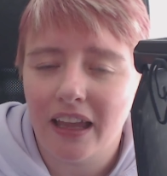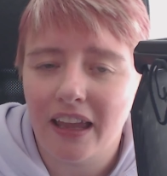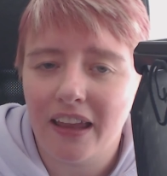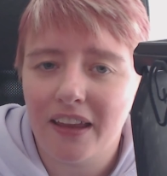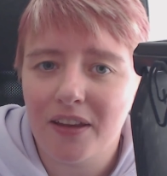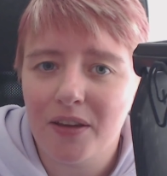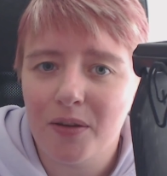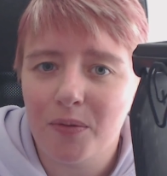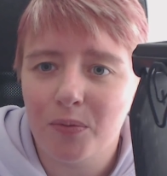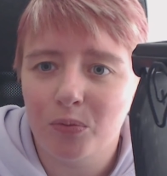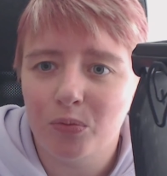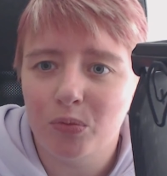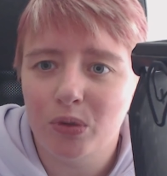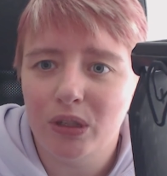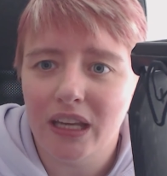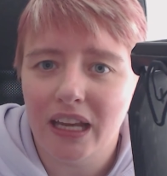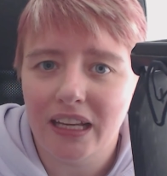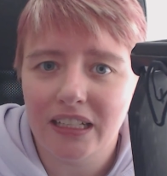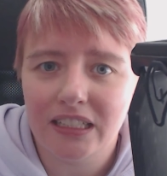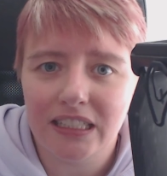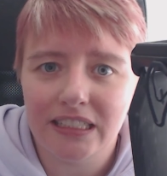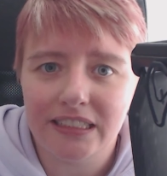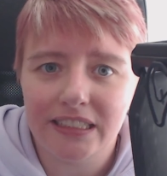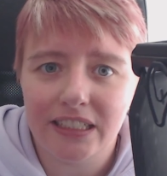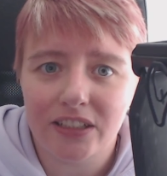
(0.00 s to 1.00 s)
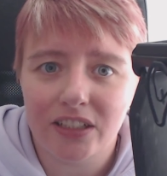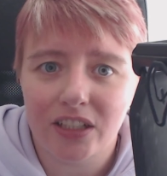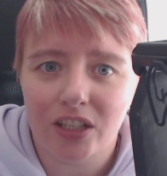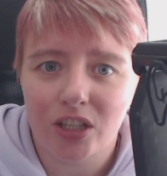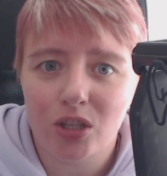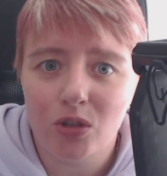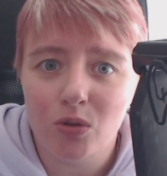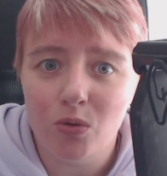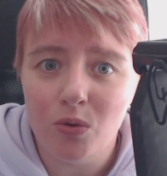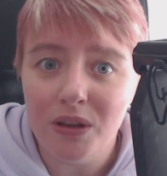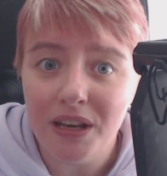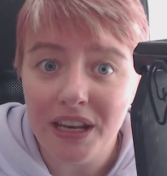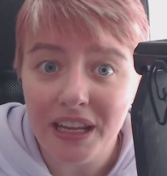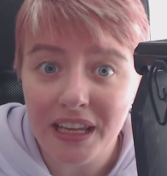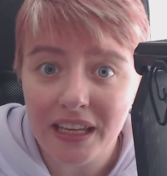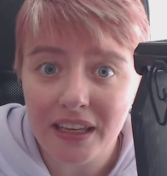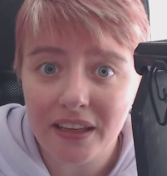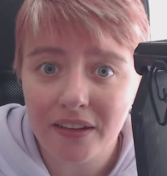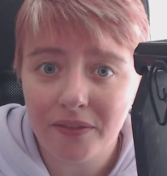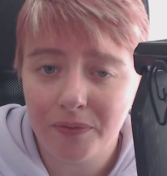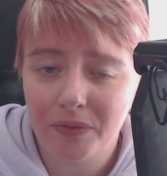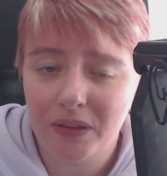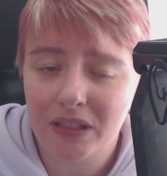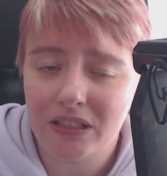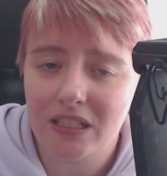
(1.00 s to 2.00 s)
We actually did a
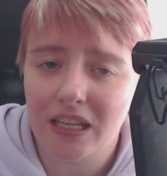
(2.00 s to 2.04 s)
Q&A